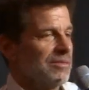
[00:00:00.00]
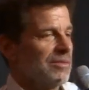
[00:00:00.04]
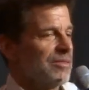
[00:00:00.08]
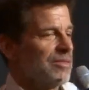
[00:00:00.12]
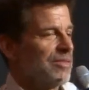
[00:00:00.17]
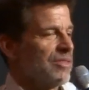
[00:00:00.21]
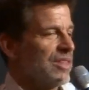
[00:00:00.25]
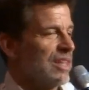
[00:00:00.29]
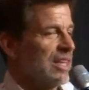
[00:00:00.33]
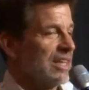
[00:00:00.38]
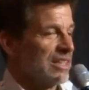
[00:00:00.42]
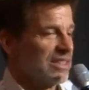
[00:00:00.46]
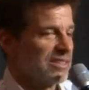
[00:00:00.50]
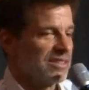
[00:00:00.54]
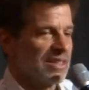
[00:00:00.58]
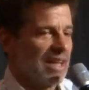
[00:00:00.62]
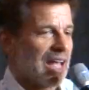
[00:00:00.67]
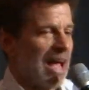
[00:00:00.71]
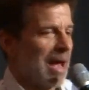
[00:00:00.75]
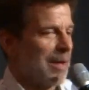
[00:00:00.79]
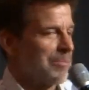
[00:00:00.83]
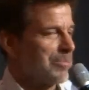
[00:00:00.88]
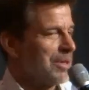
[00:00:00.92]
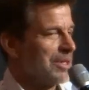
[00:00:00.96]
things
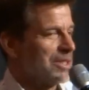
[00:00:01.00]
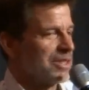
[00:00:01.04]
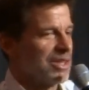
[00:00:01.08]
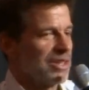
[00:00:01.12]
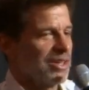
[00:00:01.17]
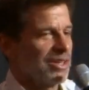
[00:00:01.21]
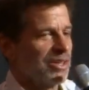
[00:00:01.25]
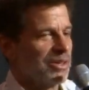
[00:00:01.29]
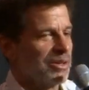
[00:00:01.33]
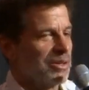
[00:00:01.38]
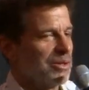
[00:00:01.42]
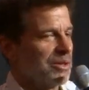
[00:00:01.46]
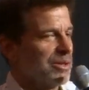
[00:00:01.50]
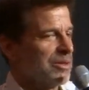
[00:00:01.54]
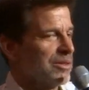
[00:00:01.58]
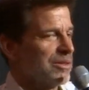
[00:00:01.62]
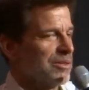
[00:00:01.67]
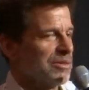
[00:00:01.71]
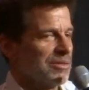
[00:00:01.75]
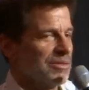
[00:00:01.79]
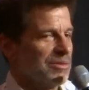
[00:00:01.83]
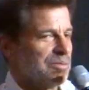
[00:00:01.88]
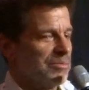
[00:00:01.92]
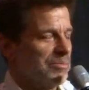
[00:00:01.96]
happened to
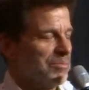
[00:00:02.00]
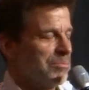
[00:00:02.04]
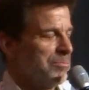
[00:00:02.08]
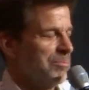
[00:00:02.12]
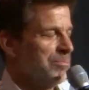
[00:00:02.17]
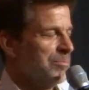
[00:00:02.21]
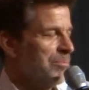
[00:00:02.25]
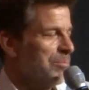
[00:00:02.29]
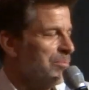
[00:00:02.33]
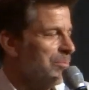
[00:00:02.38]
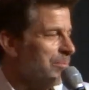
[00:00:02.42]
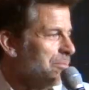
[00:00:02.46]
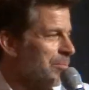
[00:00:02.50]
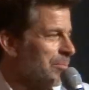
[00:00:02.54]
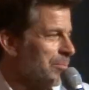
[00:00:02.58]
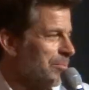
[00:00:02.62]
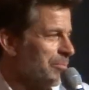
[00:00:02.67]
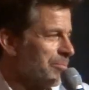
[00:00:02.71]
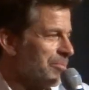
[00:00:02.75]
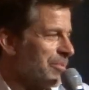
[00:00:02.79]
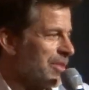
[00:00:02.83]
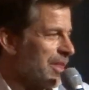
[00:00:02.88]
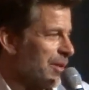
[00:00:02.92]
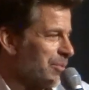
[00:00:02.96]
her
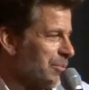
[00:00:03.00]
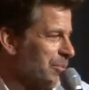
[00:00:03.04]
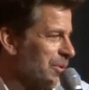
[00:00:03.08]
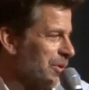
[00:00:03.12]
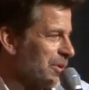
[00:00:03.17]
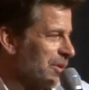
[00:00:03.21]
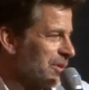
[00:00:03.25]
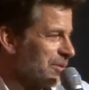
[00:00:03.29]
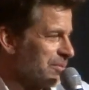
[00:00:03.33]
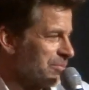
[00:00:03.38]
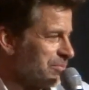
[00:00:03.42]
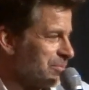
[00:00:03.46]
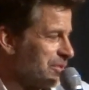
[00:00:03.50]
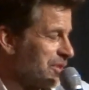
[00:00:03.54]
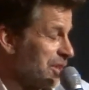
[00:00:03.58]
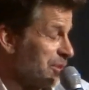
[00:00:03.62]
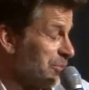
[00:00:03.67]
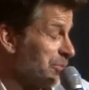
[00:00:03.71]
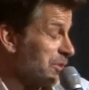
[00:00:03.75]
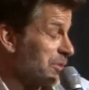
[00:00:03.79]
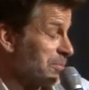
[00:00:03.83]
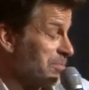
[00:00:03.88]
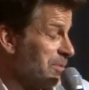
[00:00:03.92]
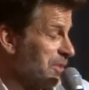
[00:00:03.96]
that were, she
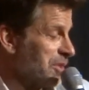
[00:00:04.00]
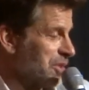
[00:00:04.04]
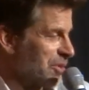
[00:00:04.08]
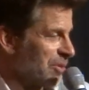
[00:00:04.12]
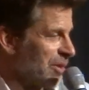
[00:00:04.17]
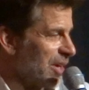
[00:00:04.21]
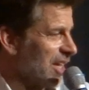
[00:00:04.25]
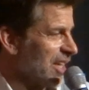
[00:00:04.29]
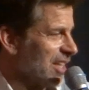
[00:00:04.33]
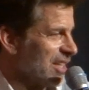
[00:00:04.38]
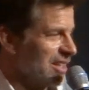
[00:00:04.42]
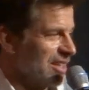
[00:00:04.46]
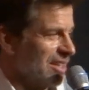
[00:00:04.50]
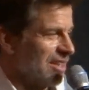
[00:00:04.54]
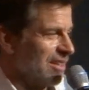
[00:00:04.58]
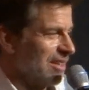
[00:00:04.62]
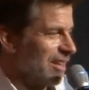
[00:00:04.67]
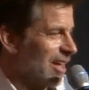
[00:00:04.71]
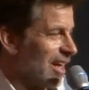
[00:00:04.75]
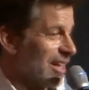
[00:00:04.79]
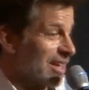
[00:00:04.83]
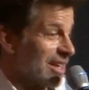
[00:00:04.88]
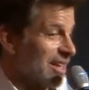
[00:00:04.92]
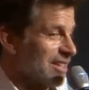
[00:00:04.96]
was betrayed,
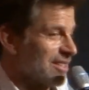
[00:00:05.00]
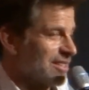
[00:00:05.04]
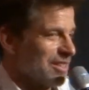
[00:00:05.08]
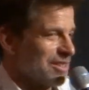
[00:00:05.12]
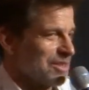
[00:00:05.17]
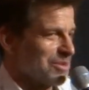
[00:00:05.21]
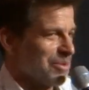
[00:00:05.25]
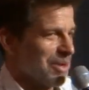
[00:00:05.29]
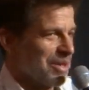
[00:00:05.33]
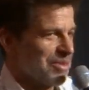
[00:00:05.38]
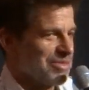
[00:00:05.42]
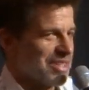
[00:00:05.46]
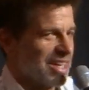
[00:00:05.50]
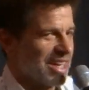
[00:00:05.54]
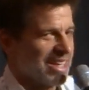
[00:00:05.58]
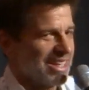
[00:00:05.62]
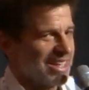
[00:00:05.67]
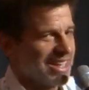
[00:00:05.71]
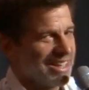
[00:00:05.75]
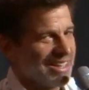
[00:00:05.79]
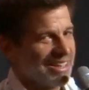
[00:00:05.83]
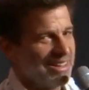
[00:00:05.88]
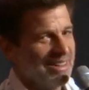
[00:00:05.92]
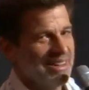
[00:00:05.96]
I guess is a way of saying
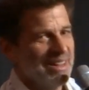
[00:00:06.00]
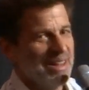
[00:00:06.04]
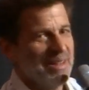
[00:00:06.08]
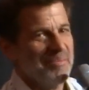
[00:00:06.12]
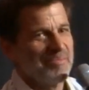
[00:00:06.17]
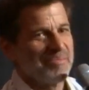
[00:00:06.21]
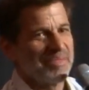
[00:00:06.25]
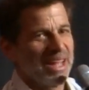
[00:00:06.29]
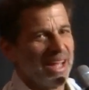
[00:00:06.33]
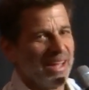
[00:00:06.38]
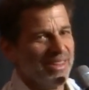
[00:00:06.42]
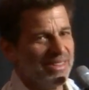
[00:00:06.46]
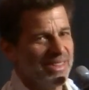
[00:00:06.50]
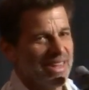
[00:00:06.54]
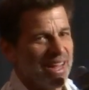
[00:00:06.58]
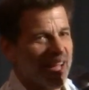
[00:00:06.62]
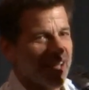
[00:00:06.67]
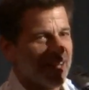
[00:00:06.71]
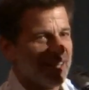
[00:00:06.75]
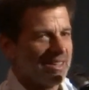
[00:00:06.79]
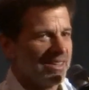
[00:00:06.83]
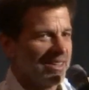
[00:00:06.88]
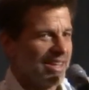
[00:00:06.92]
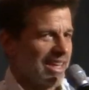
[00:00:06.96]
it. And
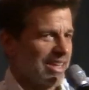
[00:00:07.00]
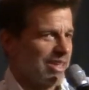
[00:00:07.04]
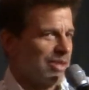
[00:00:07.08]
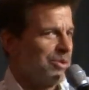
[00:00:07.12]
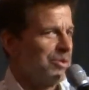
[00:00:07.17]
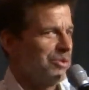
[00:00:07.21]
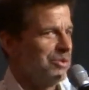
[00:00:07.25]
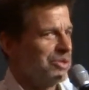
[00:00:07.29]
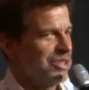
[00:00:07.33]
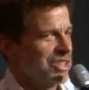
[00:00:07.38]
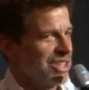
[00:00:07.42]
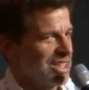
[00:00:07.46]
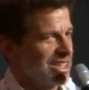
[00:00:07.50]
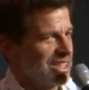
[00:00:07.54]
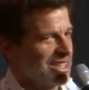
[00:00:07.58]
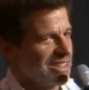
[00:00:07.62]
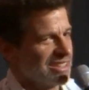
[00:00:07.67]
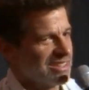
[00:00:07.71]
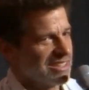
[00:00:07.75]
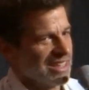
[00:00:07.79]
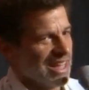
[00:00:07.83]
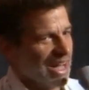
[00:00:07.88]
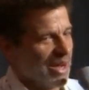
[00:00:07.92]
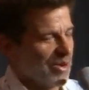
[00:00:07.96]
then like who she
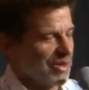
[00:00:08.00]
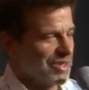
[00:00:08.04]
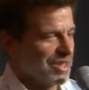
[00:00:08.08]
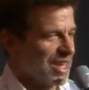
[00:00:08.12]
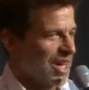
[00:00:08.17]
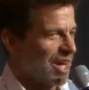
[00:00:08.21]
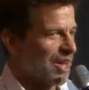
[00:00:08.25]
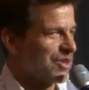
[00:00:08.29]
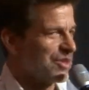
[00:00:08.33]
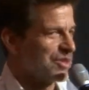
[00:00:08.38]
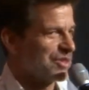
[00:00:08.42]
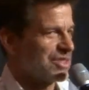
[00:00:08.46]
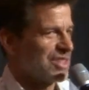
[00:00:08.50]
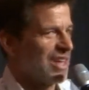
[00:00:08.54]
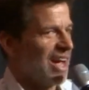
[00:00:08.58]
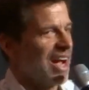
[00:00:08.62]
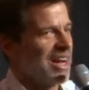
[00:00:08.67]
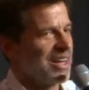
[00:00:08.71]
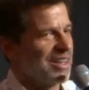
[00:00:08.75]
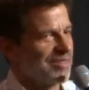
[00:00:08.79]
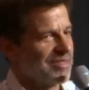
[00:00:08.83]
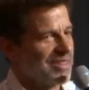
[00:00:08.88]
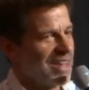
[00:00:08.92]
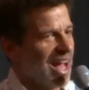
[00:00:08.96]
is now on the other
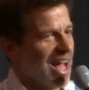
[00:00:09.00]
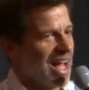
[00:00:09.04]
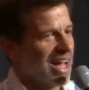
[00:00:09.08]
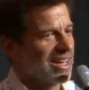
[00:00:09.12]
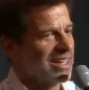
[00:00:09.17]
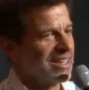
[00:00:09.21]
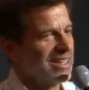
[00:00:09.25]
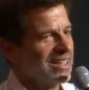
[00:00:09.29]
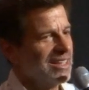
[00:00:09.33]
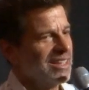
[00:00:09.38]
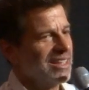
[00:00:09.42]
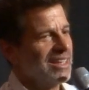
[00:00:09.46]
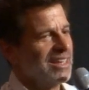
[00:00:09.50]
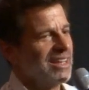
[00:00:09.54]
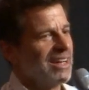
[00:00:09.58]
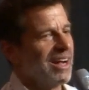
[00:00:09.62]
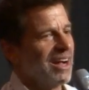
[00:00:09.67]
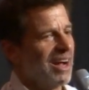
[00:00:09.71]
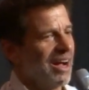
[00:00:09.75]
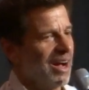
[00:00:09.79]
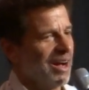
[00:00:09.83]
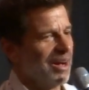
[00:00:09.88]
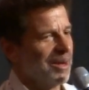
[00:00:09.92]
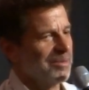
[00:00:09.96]
side of that
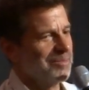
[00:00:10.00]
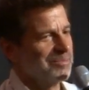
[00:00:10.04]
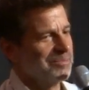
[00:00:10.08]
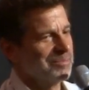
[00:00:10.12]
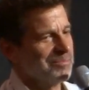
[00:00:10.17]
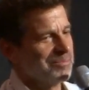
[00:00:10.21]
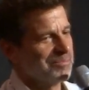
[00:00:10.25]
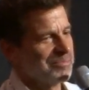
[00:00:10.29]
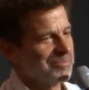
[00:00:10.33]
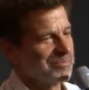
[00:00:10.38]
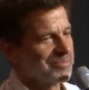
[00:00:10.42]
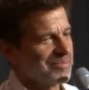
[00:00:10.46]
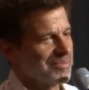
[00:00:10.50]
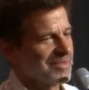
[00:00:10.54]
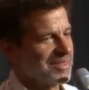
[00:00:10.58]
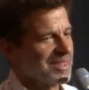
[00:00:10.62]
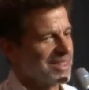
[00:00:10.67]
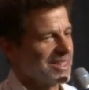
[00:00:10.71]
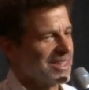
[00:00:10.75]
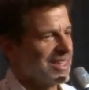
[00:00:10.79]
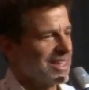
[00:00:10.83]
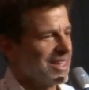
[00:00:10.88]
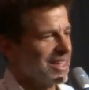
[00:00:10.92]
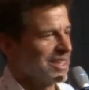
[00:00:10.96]
um,
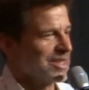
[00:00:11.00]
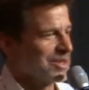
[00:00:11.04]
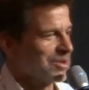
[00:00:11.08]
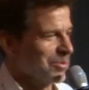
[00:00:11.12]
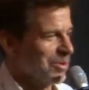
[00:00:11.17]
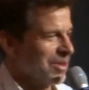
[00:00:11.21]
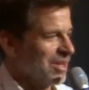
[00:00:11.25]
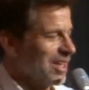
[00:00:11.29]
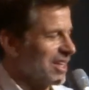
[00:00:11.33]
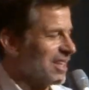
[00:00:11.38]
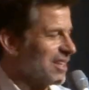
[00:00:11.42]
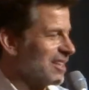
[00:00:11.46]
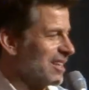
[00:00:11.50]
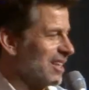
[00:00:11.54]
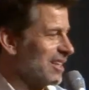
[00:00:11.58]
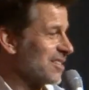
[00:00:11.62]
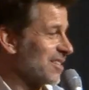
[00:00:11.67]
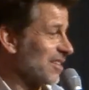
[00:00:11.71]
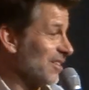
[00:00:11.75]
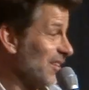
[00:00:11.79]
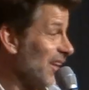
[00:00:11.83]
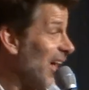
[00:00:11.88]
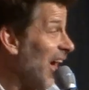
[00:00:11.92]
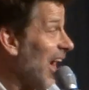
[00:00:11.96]
really, it's
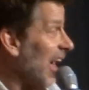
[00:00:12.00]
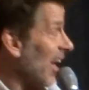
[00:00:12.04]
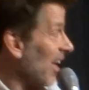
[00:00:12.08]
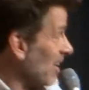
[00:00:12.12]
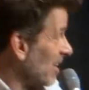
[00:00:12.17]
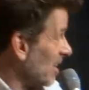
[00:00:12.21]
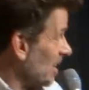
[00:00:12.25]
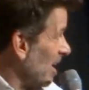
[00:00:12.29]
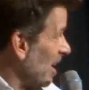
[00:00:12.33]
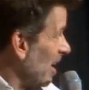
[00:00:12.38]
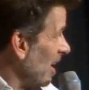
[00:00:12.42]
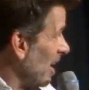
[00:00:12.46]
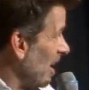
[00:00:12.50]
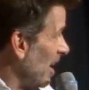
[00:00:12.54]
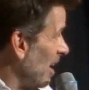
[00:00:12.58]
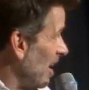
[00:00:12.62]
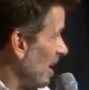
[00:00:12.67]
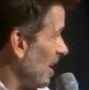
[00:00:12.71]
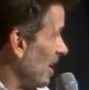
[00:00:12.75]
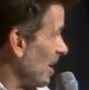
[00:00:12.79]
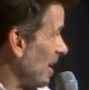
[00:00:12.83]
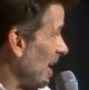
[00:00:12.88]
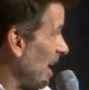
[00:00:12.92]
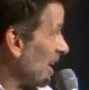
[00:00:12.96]
a lot.
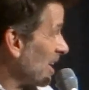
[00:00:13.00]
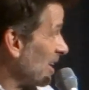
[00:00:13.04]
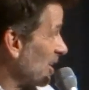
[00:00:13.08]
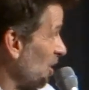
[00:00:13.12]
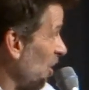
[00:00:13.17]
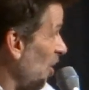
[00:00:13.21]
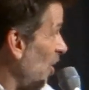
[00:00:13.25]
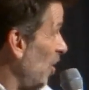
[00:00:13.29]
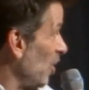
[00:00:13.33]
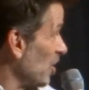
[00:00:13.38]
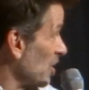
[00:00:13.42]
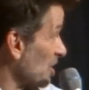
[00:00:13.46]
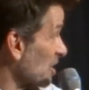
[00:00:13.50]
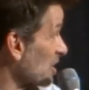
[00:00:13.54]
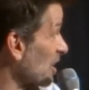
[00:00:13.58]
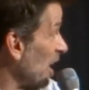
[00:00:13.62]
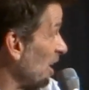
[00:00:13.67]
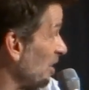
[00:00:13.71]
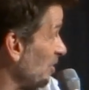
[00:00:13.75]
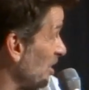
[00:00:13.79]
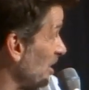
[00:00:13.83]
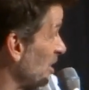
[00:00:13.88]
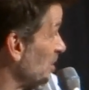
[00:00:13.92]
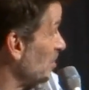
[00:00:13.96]
Uh, and it all is
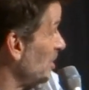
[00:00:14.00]
kind of